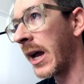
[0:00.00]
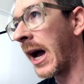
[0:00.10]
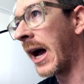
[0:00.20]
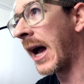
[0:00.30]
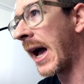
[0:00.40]

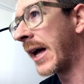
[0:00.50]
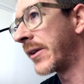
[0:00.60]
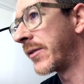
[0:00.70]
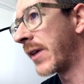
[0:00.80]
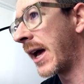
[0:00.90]
uh,
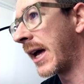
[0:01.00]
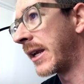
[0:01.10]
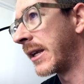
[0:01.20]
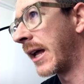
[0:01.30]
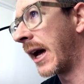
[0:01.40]
and
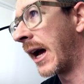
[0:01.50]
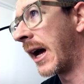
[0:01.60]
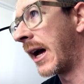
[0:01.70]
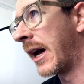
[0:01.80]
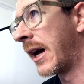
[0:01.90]
then
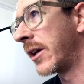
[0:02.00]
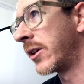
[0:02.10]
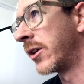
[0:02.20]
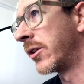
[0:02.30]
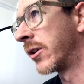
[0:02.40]
uh,
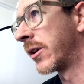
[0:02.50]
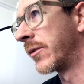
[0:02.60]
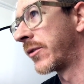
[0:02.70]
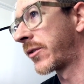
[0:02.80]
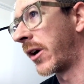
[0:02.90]
you
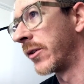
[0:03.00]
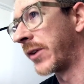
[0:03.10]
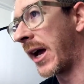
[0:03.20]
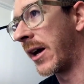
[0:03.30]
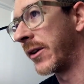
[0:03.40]
can scroll
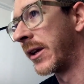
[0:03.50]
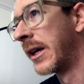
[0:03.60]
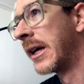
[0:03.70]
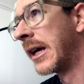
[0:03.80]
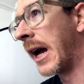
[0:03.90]
down
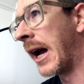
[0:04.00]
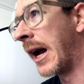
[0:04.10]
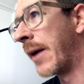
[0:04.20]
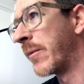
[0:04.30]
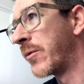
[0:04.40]

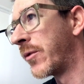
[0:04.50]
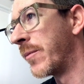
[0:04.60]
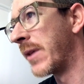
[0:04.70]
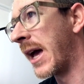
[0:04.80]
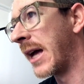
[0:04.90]
um,
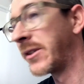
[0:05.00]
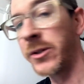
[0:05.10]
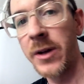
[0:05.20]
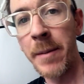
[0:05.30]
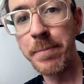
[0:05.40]
from there
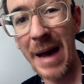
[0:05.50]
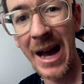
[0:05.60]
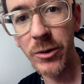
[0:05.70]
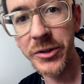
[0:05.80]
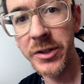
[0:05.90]
to
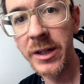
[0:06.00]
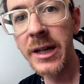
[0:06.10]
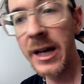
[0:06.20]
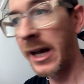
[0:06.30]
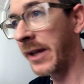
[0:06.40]
about,
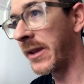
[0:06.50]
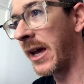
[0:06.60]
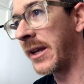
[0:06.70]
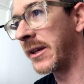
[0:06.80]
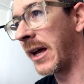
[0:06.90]
and
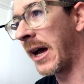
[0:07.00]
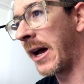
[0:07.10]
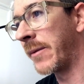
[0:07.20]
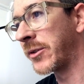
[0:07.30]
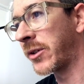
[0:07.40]
then
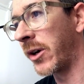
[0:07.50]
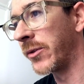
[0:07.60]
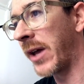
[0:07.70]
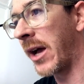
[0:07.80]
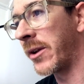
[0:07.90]
um, scroll
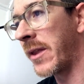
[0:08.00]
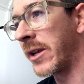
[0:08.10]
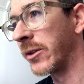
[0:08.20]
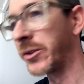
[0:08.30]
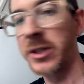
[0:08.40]
down, and
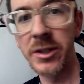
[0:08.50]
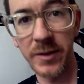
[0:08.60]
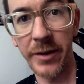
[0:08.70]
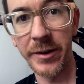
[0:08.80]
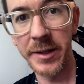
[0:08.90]
then you'll see
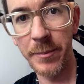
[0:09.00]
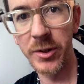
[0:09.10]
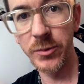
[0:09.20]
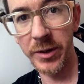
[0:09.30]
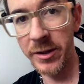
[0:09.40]
serial
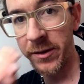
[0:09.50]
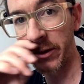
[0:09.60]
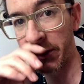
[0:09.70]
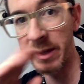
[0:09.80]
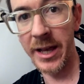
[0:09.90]
number as one of the
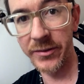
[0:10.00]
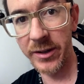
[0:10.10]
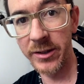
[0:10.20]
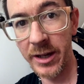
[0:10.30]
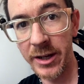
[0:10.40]
things on there.
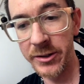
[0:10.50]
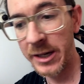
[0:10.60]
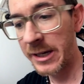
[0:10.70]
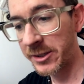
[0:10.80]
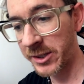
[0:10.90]
So you go
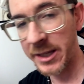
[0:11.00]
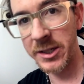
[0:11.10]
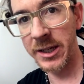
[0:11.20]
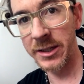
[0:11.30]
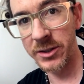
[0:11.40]

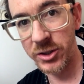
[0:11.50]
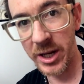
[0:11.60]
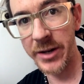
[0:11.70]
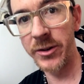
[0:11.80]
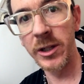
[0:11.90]
settings,
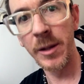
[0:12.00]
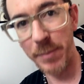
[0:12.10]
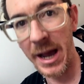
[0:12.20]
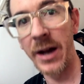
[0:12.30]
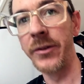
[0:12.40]
general,
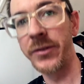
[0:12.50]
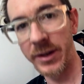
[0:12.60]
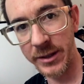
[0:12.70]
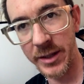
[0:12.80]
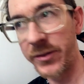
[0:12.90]
about,
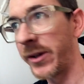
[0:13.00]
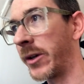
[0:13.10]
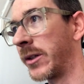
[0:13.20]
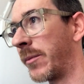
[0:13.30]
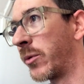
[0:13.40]
and then
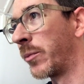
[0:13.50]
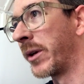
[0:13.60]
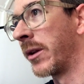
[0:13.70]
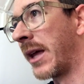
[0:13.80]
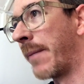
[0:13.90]
serial number will
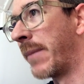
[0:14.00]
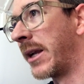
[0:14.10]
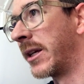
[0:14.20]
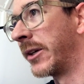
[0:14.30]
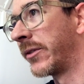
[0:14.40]
be on that
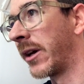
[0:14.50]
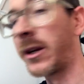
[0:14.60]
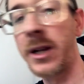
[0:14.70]
menu. So